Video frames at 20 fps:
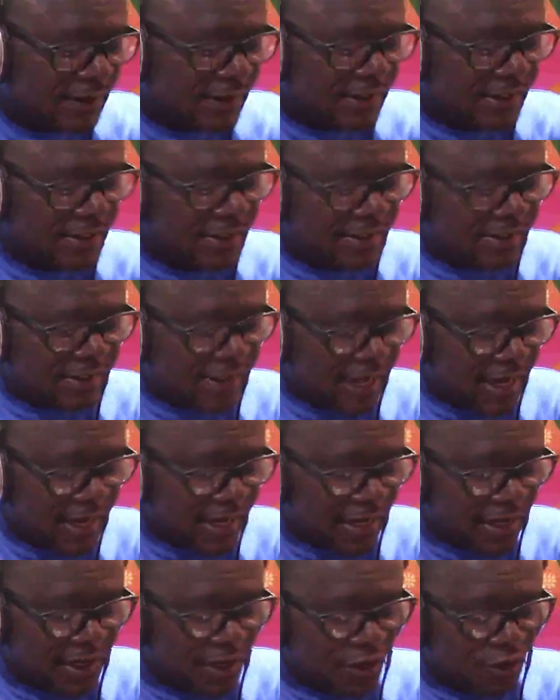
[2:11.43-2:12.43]

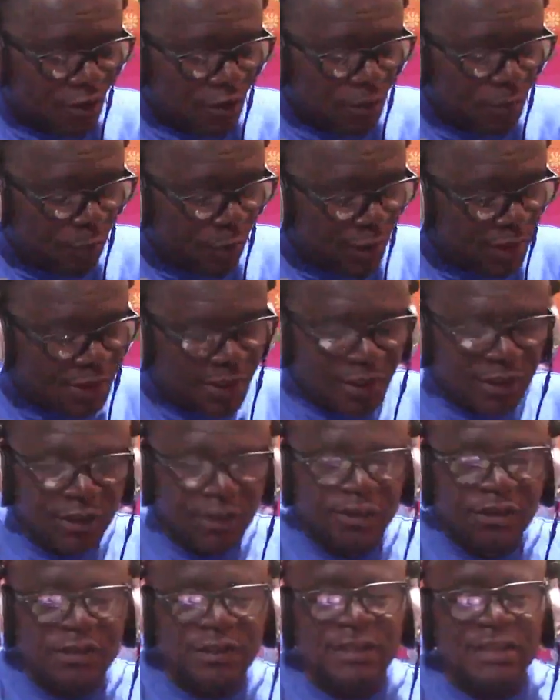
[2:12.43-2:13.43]
say reporting
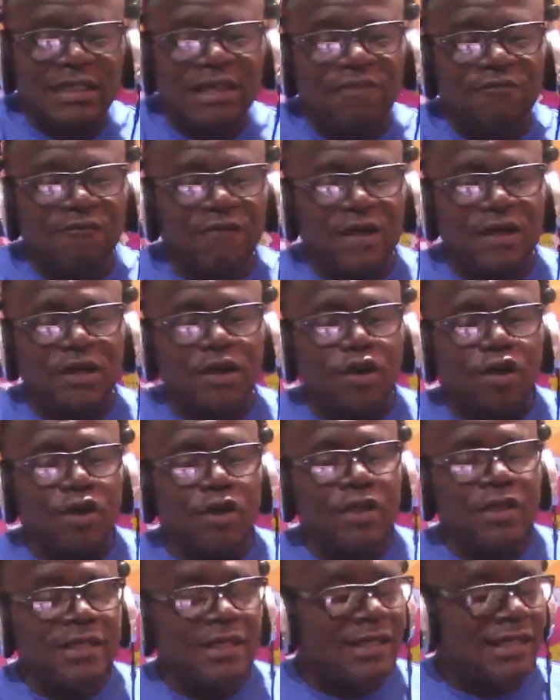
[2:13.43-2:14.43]
and you find the
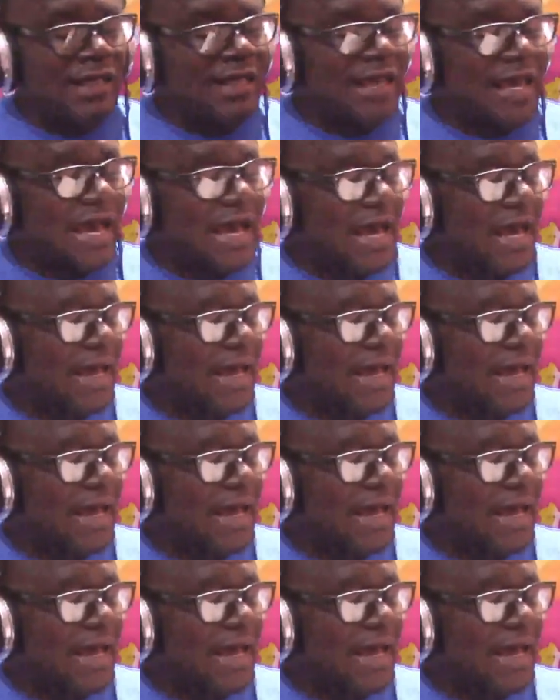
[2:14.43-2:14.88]
only year